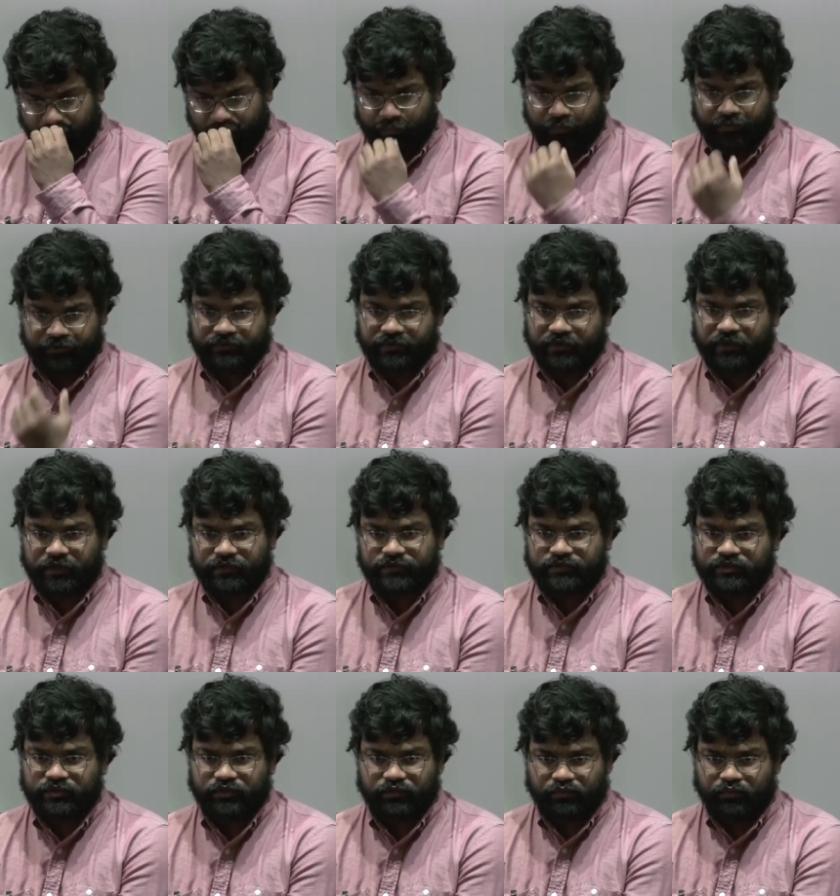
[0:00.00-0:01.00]
uh, with
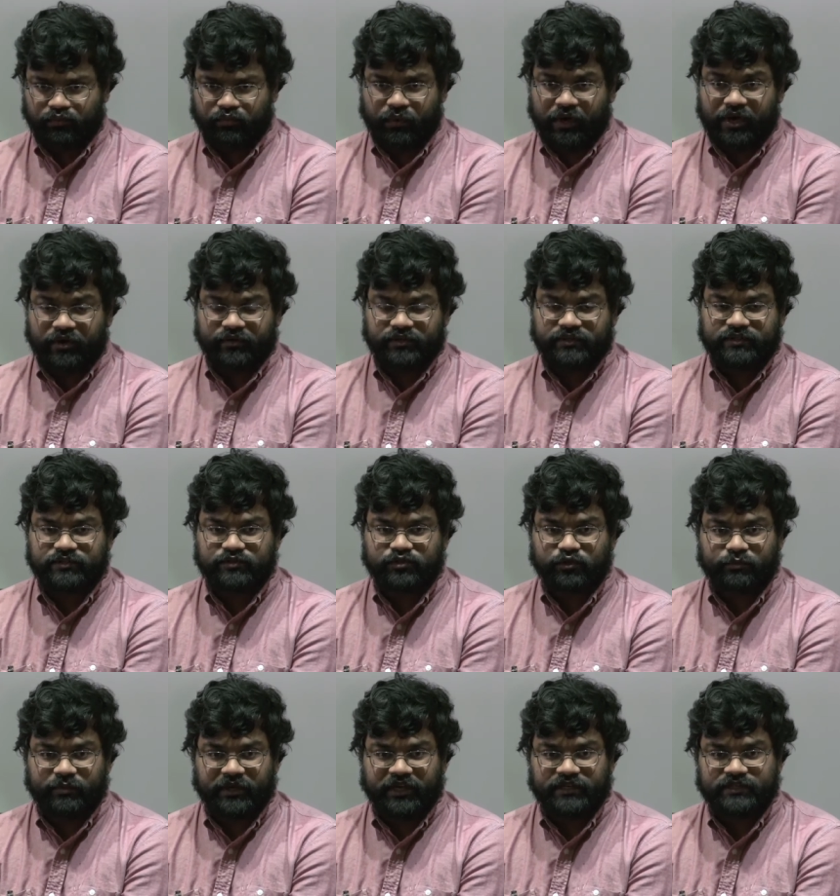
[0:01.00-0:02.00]
regards to where it is
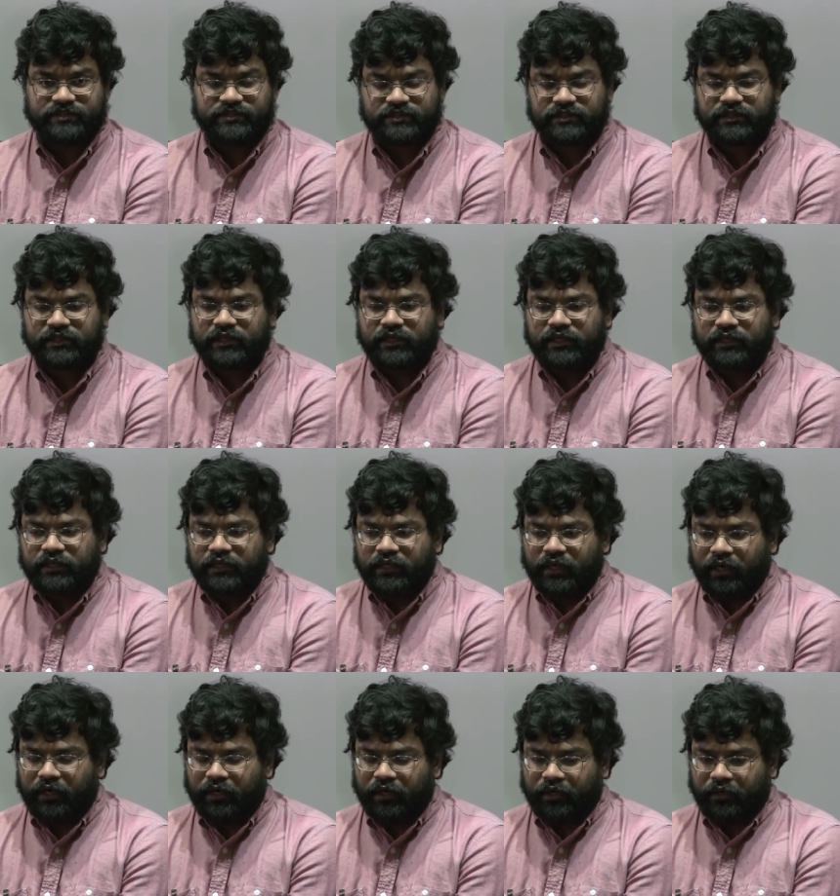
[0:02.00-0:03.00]
you're based.
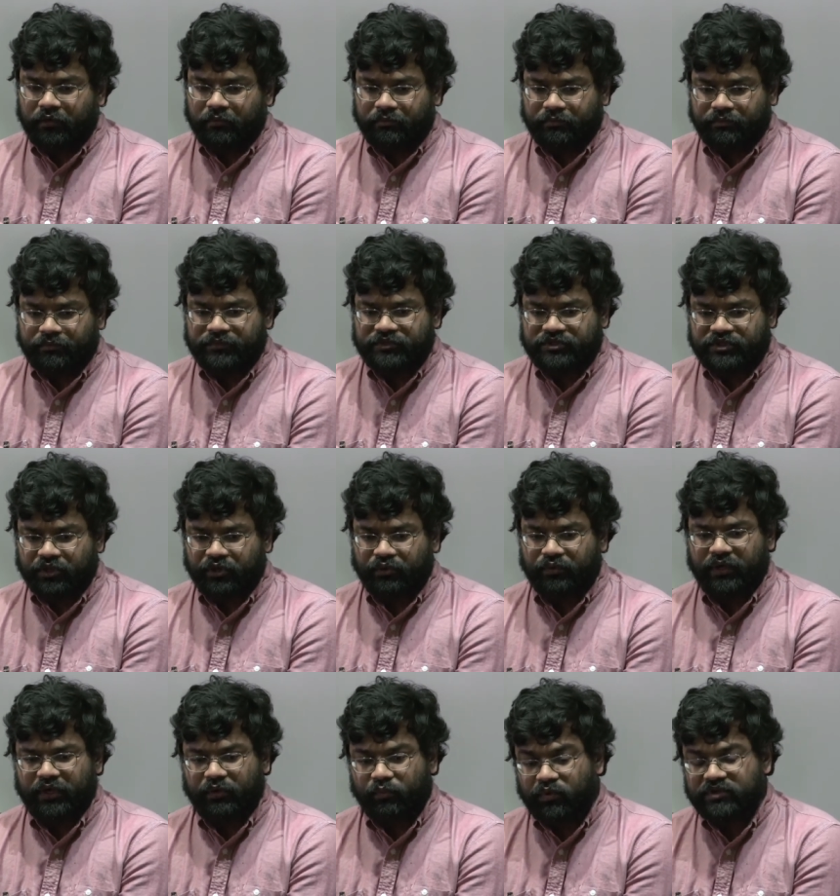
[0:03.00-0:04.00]
Um,
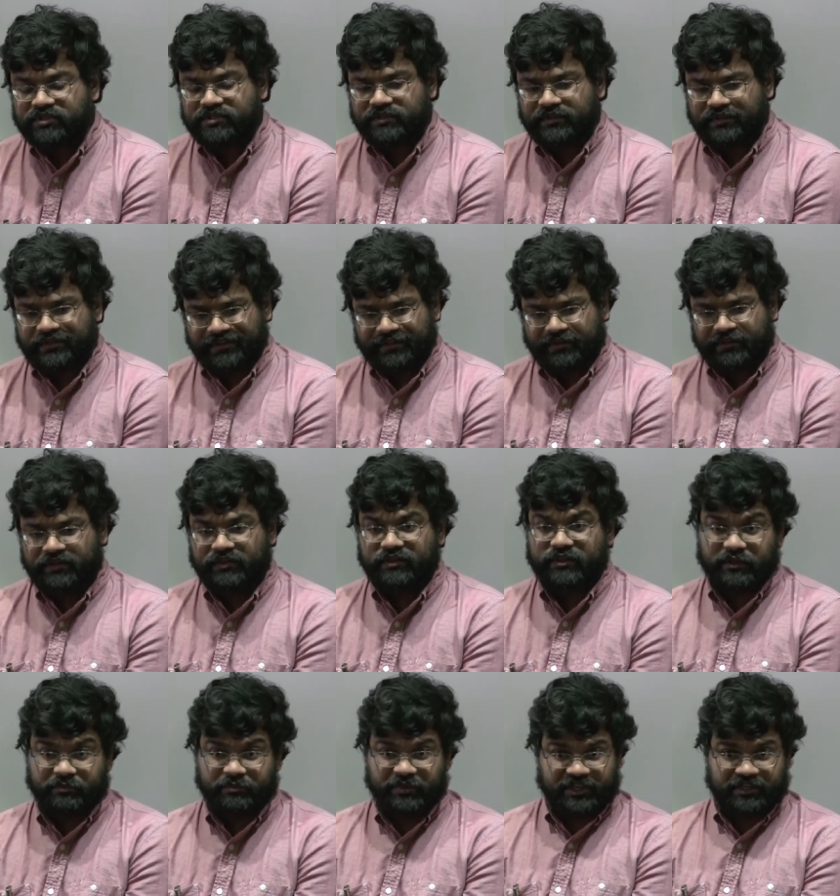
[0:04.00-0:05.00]
so it wasn't
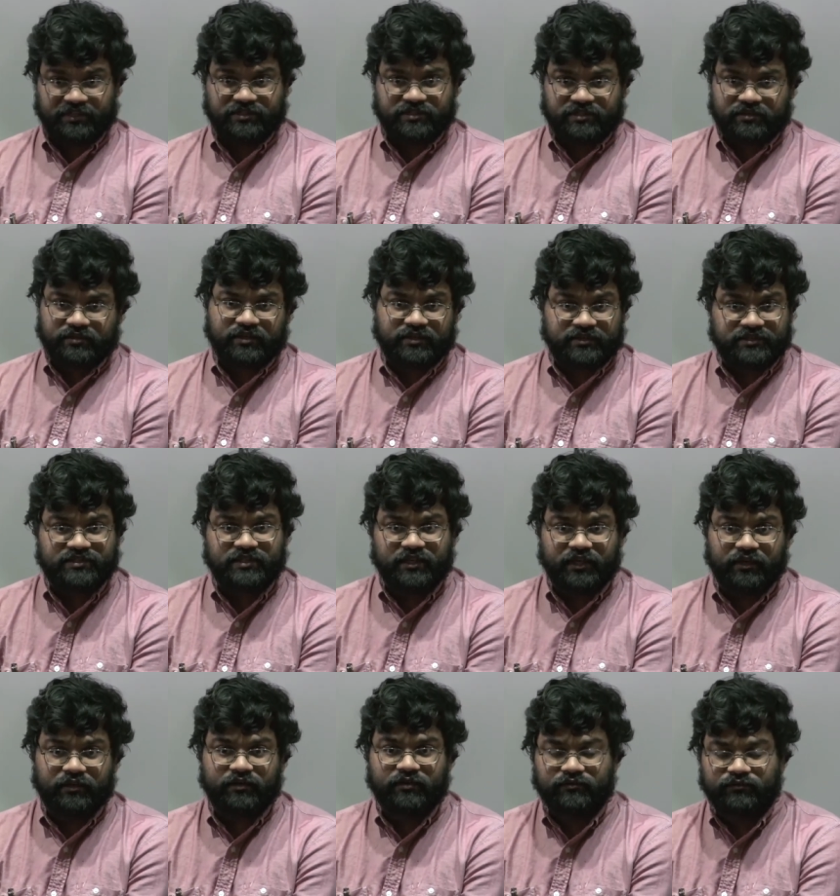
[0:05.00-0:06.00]
the biggest
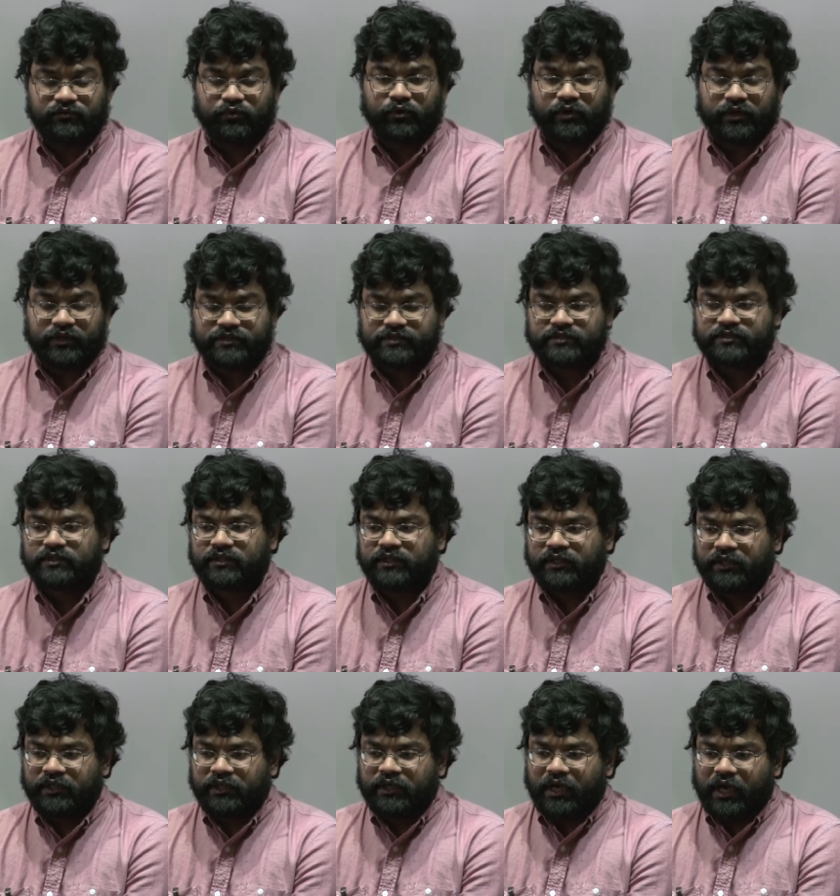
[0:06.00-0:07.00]
concern for us,
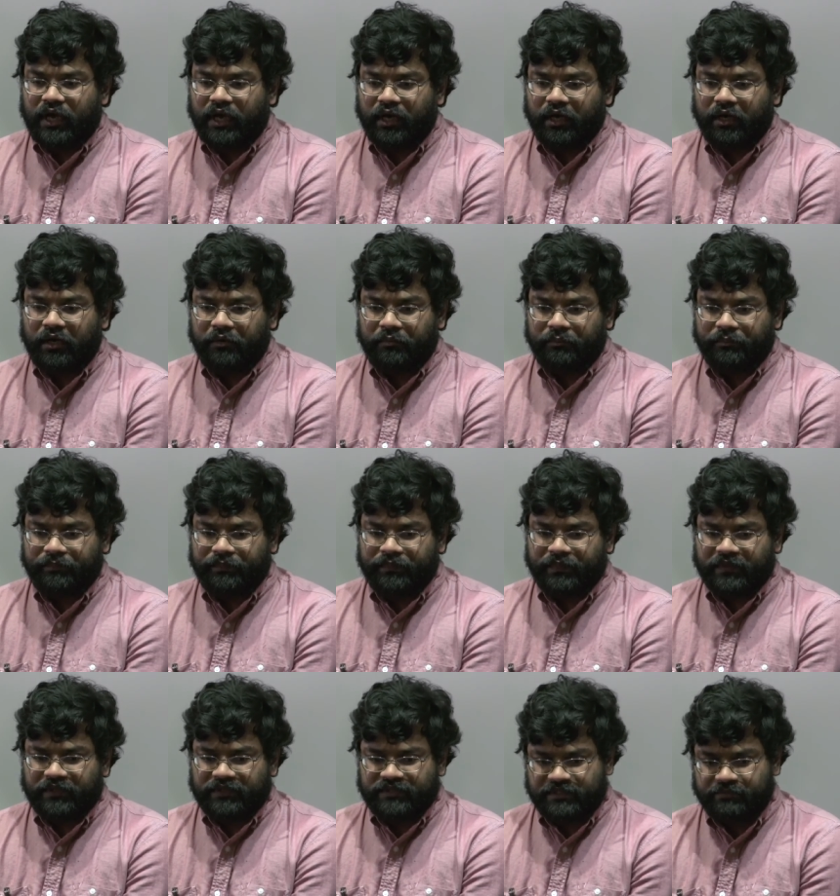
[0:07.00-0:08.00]
um,
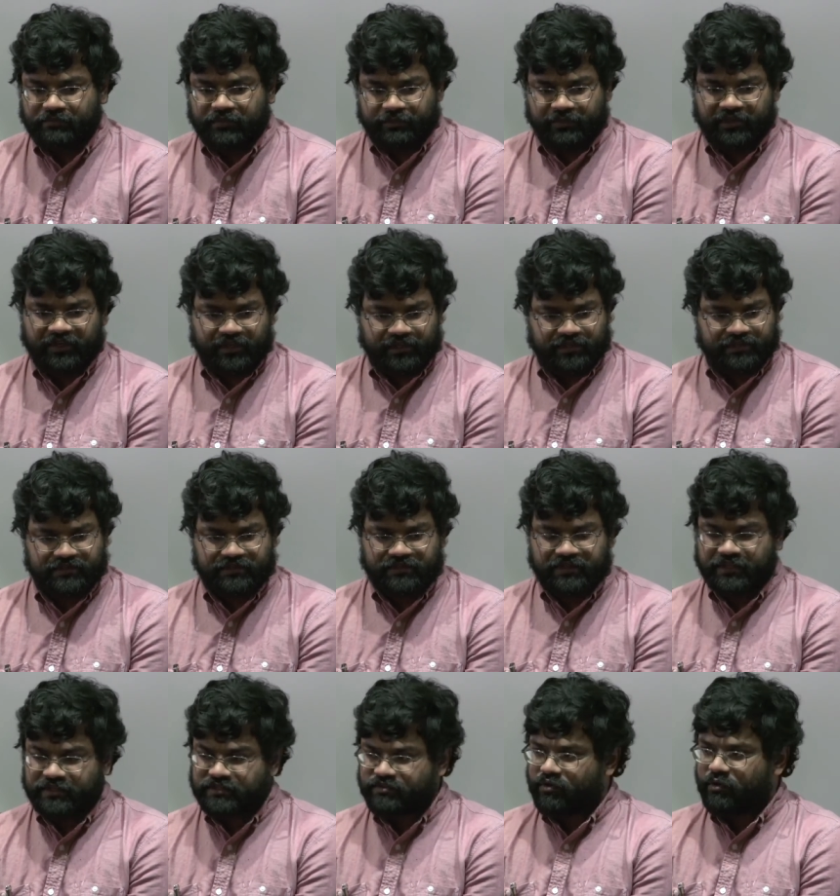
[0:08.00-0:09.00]
simply because
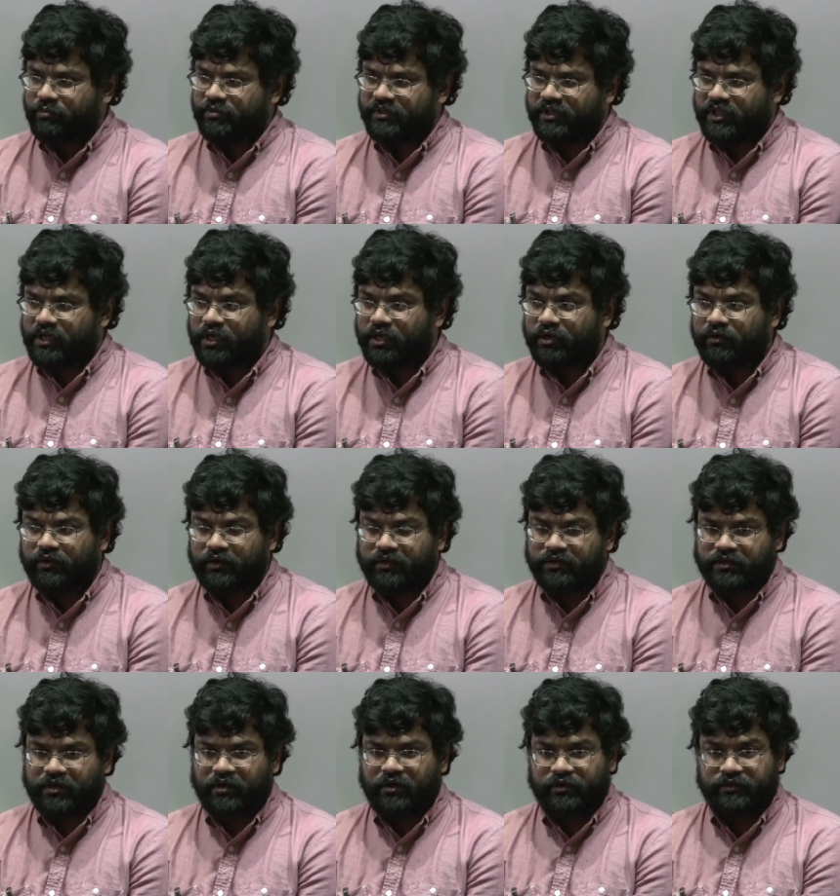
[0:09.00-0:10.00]
things are up in the air
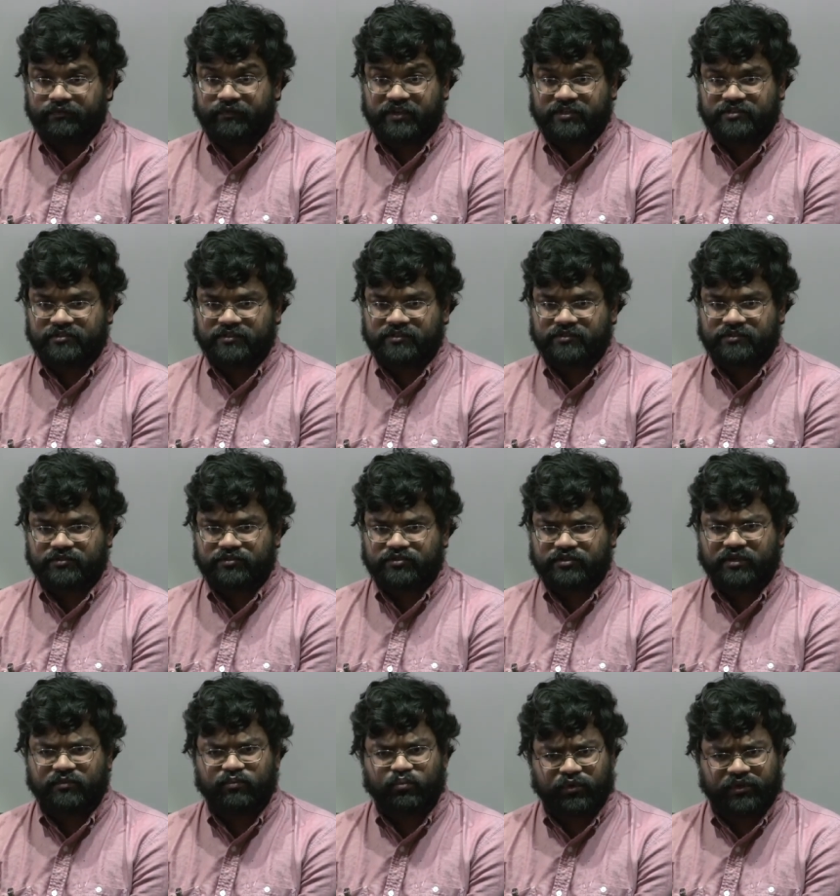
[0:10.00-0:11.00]
and our investors
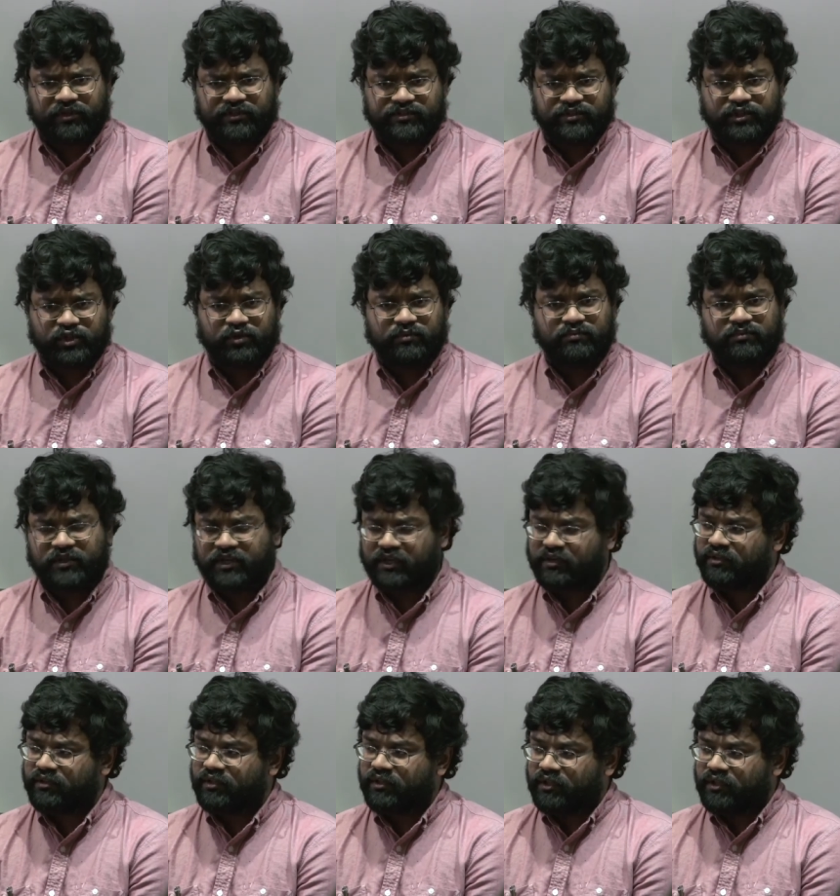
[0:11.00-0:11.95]
somewhat assume that